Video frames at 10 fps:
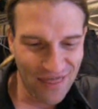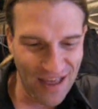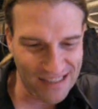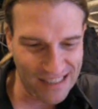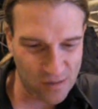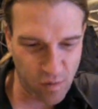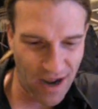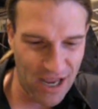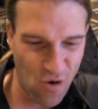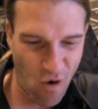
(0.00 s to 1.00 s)
This is
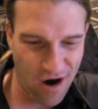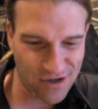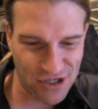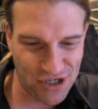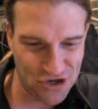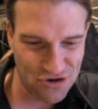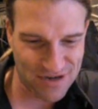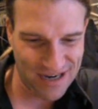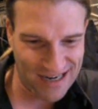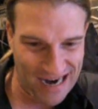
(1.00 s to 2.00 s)
what you are to
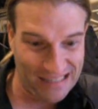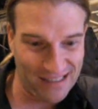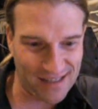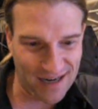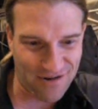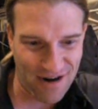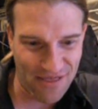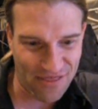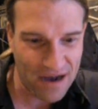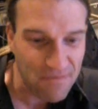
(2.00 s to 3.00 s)
do to
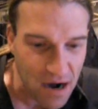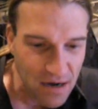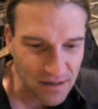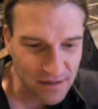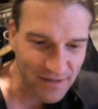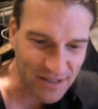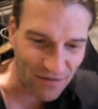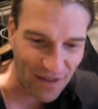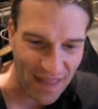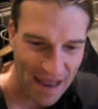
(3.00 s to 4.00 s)
consecrate them,
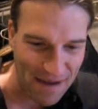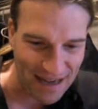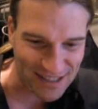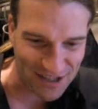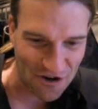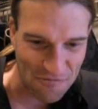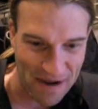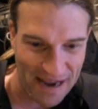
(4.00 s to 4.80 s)
so that they may serve